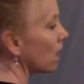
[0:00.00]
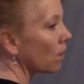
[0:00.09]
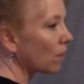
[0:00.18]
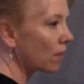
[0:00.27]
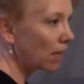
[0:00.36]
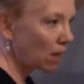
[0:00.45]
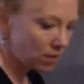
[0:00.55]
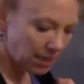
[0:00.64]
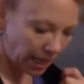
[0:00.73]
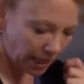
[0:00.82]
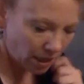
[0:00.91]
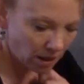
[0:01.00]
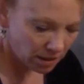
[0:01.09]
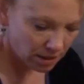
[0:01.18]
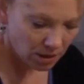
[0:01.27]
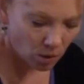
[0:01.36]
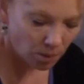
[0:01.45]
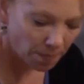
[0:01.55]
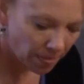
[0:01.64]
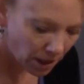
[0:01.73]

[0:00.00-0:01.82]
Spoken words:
around the outside also.